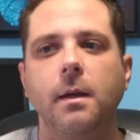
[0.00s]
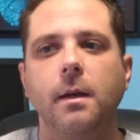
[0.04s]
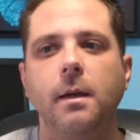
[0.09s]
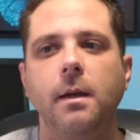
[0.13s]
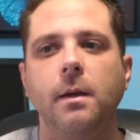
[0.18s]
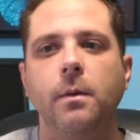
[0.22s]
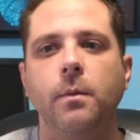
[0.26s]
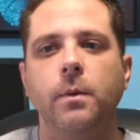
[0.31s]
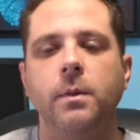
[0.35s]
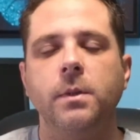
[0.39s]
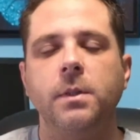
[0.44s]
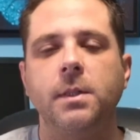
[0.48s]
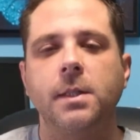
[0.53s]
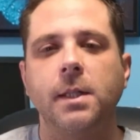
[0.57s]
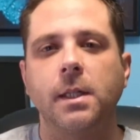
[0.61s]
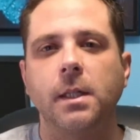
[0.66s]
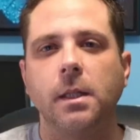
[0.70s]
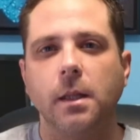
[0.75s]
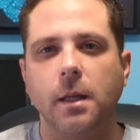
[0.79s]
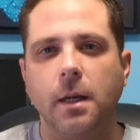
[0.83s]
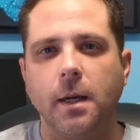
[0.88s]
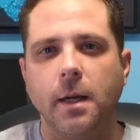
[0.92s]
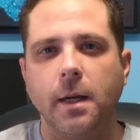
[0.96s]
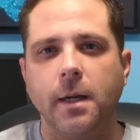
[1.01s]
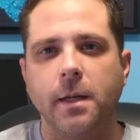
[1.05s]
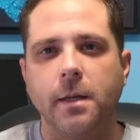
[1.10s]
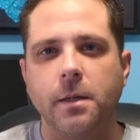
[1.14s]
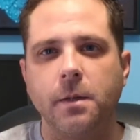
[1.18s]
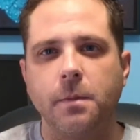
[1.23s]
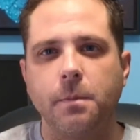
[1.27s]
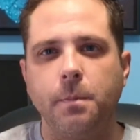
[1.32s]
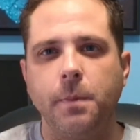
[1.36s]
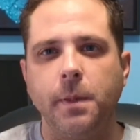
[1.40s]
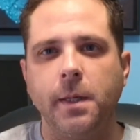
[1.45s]
it was
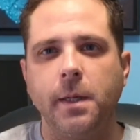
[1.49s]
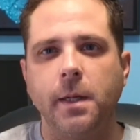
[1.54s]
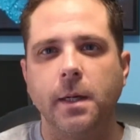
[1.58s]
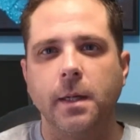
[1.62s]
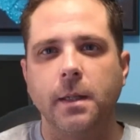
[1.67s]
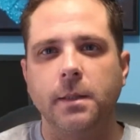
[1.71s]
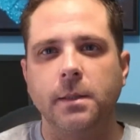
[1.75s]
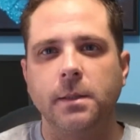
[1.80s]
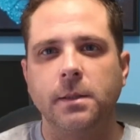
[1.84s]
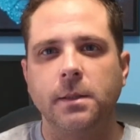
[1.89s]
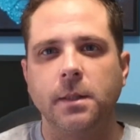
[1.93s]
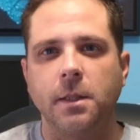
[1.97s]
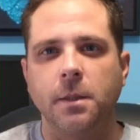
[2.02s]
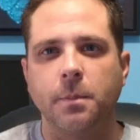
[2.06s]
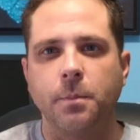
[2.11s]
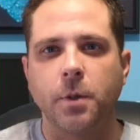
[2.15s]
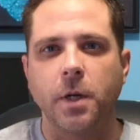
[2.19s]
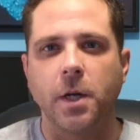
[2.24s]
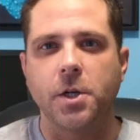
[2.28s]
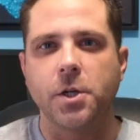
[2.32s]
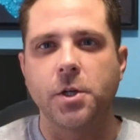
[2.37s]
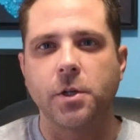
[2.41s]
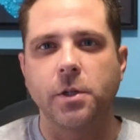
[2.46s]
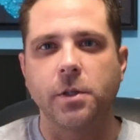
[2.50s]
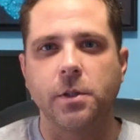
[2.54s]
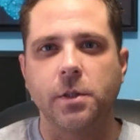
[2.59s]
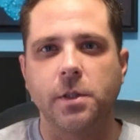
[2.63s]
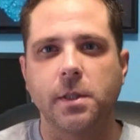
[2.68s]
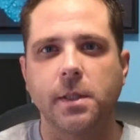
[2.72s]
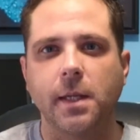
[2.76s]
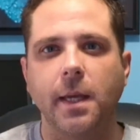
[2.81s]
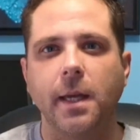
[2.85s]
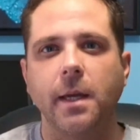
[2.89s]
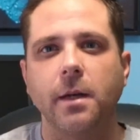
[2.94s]
declined because the depression
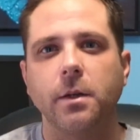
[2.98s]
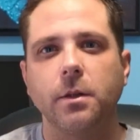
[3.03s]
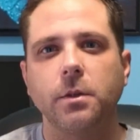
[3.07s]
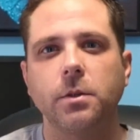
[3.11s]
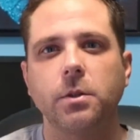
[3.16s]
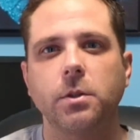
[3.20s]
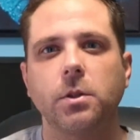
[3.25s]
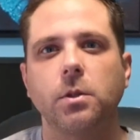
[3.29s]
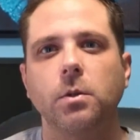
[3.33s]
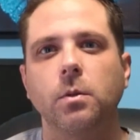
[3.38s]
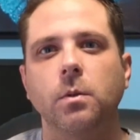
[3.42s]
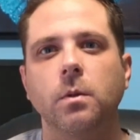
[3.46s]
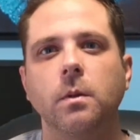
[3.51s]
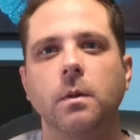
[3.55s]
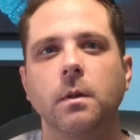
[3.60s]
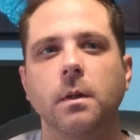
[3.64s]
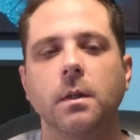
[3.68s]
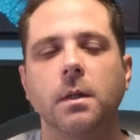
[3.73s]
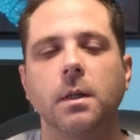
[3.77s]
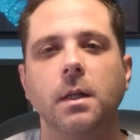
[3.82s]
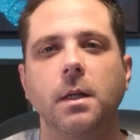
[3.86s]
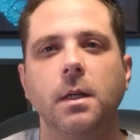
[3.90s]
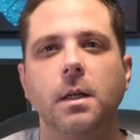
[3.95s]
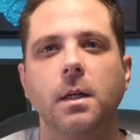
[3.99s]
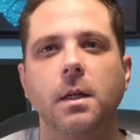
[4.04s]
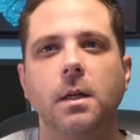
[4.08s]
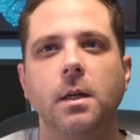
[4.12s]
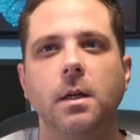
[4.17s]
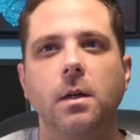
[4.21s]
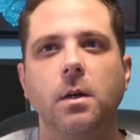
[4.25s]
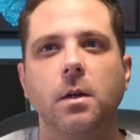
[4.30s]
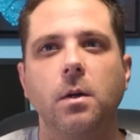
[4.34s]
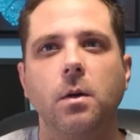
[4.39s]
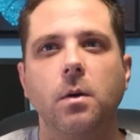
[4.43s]
scale score
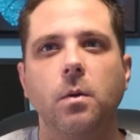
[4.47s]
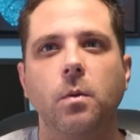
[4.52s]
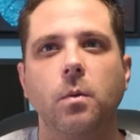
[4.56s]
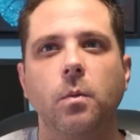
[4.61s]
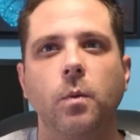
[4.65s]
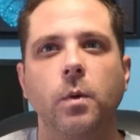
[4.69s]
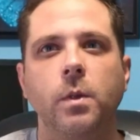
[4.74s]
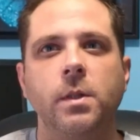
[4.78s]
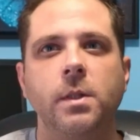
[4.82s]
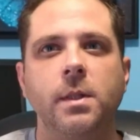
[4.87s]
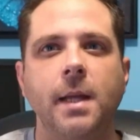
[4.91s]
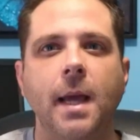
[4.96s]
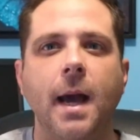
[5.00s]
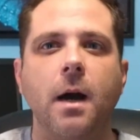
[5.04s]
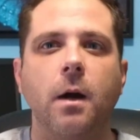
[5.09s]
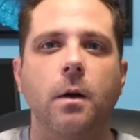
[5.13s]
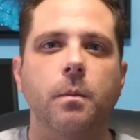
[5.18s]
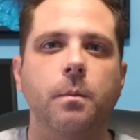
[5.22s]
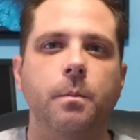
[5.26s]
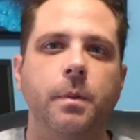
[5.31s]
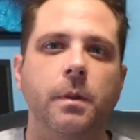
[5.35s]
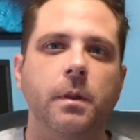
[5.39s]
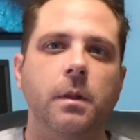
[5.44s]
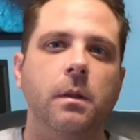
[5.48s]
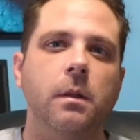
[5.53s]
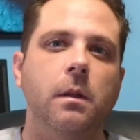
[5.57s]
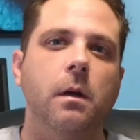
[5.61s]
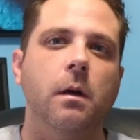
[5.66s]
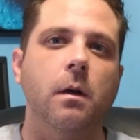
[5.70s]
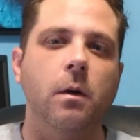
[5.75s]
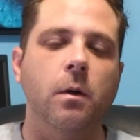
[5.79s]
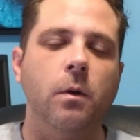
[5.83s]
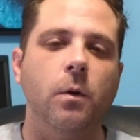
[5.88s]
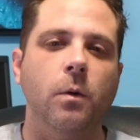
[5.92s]
was now
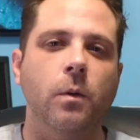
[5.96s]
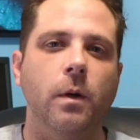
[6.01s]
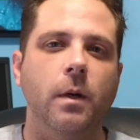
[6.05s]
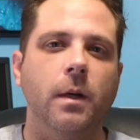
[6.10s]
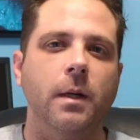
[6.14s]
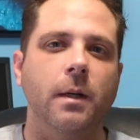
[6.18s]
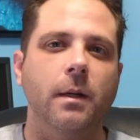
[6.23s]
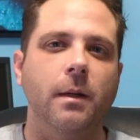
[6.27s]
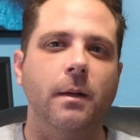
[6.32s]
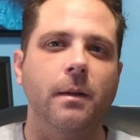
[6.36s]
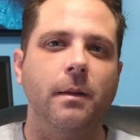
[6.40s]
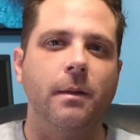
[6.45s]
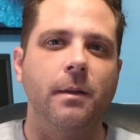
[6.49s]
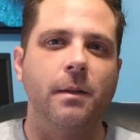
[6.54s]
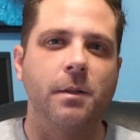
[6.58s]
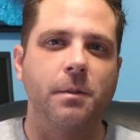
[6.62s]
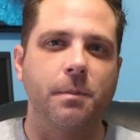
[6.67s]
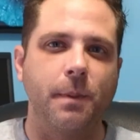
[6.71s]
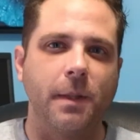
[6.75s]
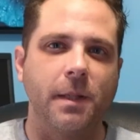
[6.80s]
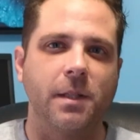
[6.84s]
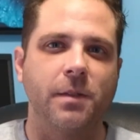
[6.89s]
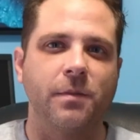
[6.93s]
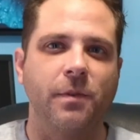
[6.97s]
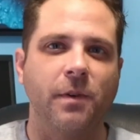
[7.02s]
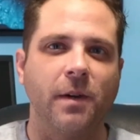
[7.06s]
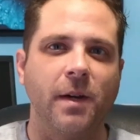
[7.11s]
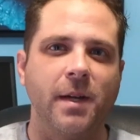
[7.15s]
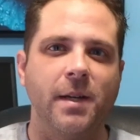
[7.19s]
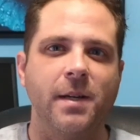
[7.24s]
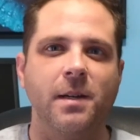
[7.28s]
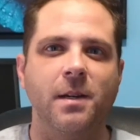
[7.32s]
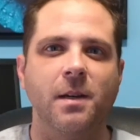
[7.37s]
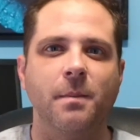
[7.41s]
below the
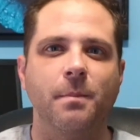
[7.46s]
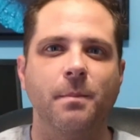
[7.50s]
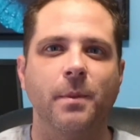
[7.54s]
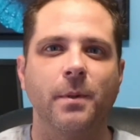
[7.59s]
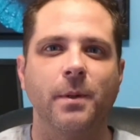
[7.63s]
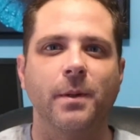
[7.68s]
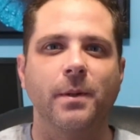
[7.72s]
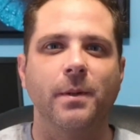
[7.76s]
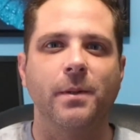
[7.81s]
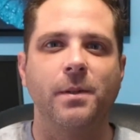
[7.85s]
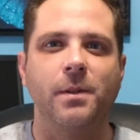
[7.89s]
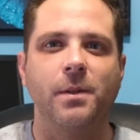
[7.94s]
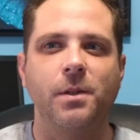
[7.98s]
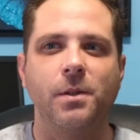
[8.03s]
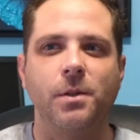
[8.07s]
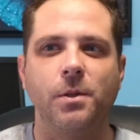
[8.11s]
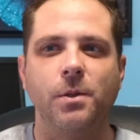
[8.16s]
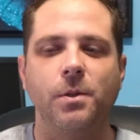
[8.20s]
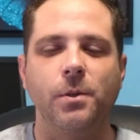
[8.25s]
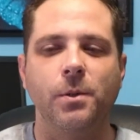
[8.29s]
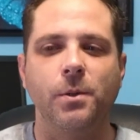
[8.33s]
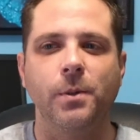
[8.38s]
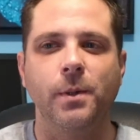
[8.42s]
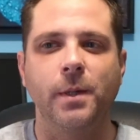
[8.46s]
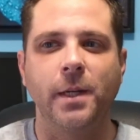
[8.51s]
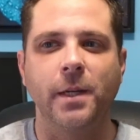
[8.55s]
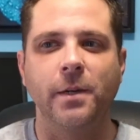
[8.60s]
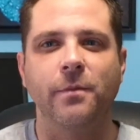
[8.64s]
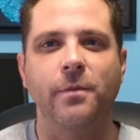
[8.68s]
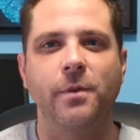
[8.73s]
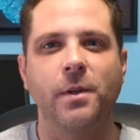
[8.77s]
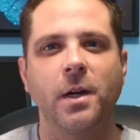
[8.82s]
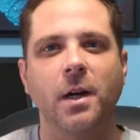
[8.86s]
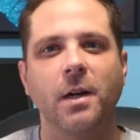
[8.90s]
specified number to
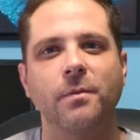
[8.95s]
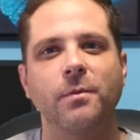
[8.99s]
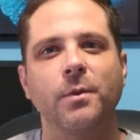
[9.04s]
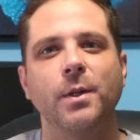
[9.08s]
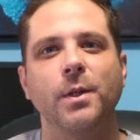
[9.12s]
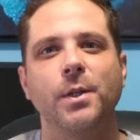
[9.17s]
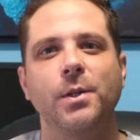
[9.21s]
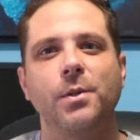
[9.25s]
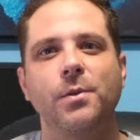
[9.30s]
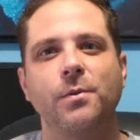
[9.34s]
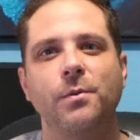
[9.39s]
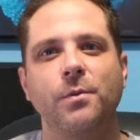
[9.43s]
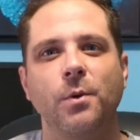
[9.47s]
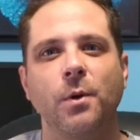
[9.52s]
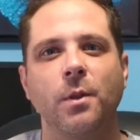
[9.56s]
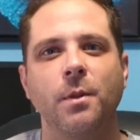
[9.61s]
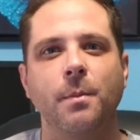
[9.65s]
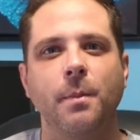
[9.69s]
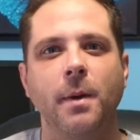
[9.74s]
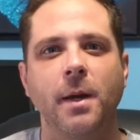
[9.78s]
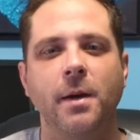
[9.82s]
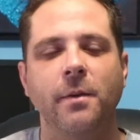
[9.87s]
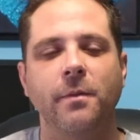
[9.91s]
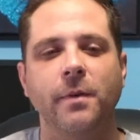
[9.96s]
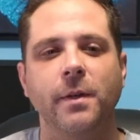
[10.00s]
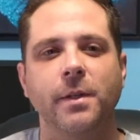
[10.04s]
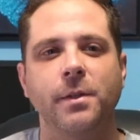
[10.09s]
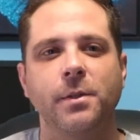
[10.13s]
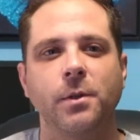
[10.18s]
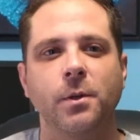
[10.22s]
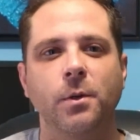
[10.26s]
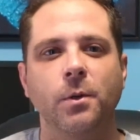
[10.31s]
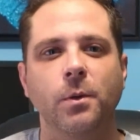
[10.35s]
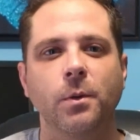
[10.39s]
give coverage for the benefit.
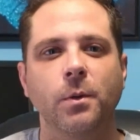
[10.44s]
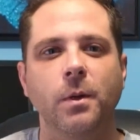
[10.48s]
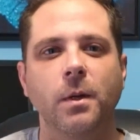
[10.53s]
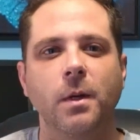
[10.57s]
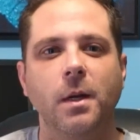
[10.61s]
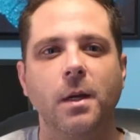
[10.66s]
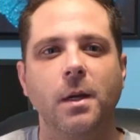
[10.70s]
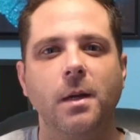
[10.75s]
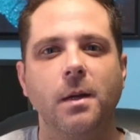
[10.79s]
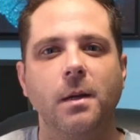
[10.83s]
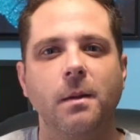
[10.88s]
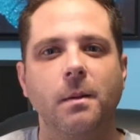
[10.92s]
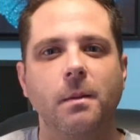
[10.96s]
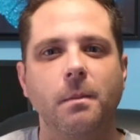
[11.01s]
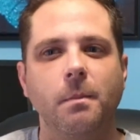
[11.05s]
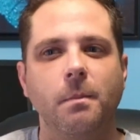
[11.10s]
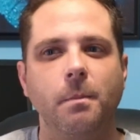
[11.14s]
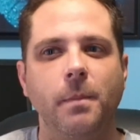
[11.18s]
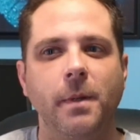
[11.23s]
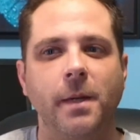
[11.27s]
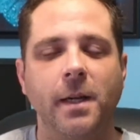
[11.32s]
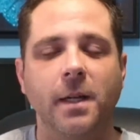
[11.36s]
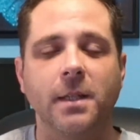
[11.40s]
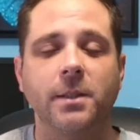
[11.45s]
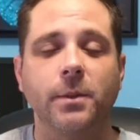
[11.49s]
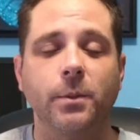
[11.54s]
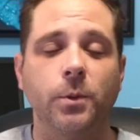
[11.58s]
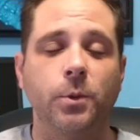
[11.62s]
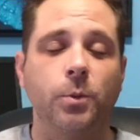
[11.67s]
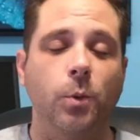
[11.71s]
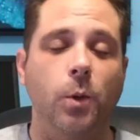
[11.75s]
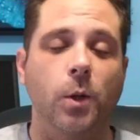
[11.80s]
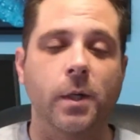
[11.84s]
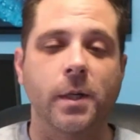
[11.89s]
So because it
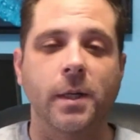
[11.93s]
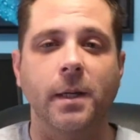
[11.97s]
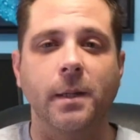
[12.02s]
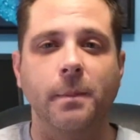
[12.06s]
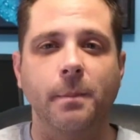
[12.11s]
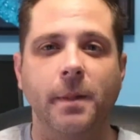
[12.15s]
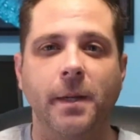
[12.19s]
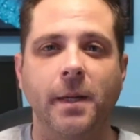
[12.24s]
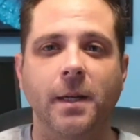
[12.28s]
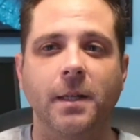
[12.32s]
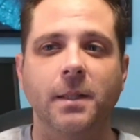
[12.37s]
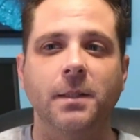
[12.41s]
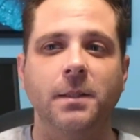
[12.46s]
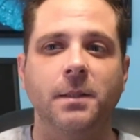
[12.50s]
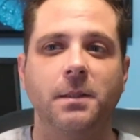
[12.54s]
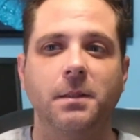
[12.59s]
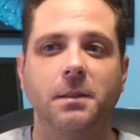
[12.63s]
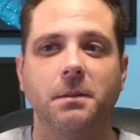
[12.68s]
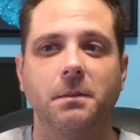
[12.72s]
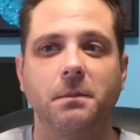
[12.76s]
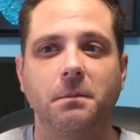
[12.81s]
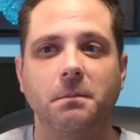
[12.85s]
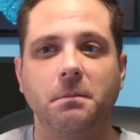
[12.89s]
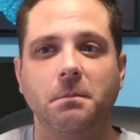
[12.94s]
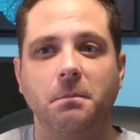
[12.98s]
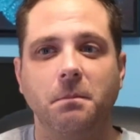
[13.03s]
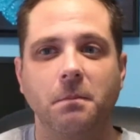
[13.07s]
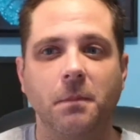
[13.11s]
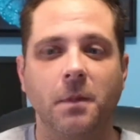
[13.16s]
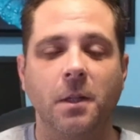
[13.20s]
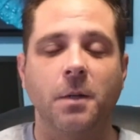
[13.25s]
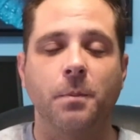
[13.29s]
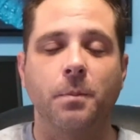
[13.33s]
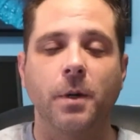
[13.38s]
was working, because
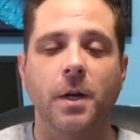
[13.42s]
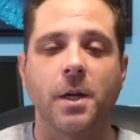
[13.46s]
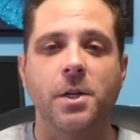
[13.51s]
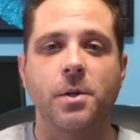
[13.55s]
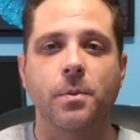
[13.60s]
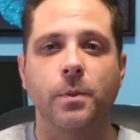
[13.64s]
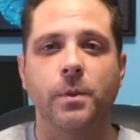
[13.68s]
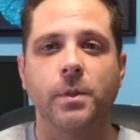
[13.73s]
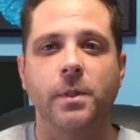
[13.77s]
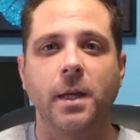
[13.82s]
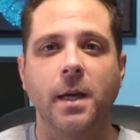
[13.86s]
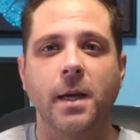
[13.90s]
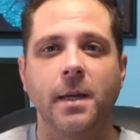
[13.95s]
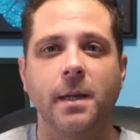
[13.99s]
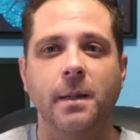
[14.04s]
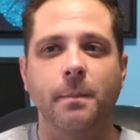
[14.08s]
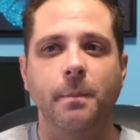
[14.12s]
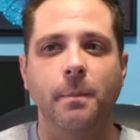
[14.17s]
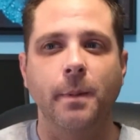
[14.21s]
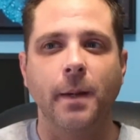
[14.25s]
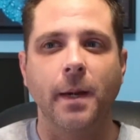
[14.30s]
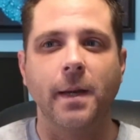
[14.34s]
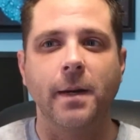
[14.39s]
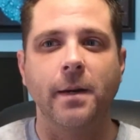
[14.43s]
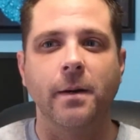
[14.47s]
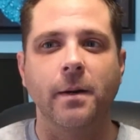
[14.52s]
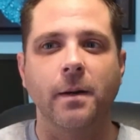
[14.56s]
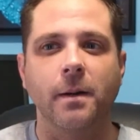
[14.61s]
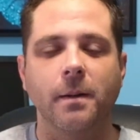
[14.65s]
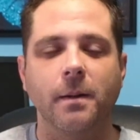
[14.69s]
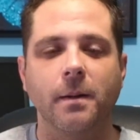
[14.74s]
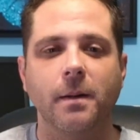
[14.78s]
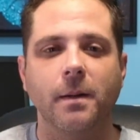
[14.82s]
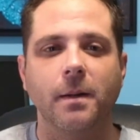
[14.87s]
the depression was getting
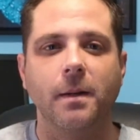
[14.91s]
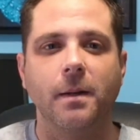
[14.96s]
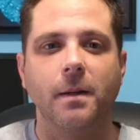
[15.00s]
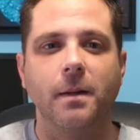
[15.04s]
better,